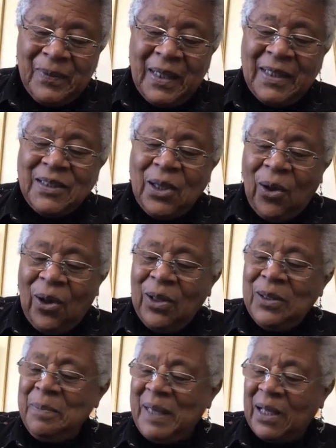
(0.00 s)
It's
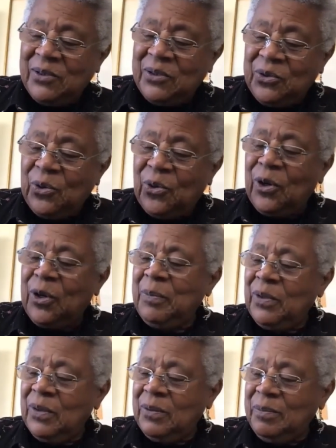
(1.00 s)
all about
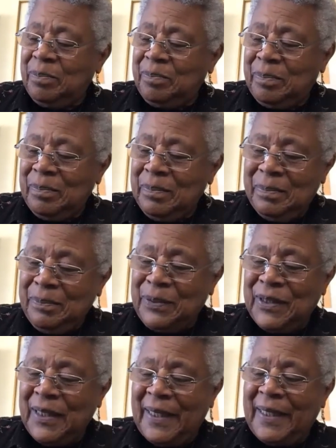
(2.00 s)
normal,
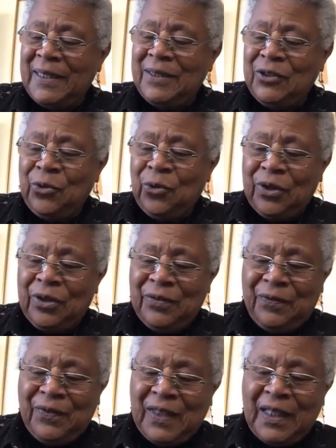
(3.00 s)
plain sort
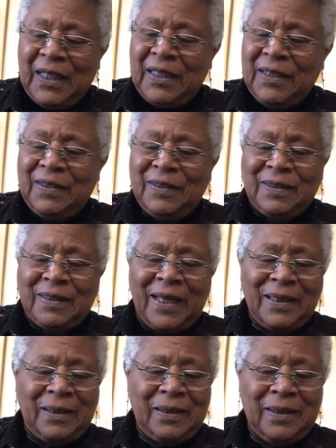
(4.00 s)
of things
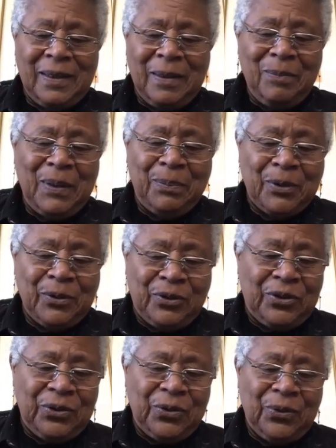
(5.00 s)
that people
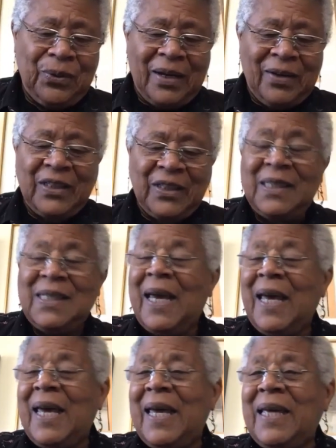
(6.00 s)
do every
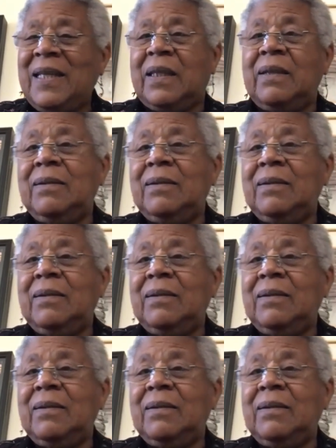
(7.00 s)
day.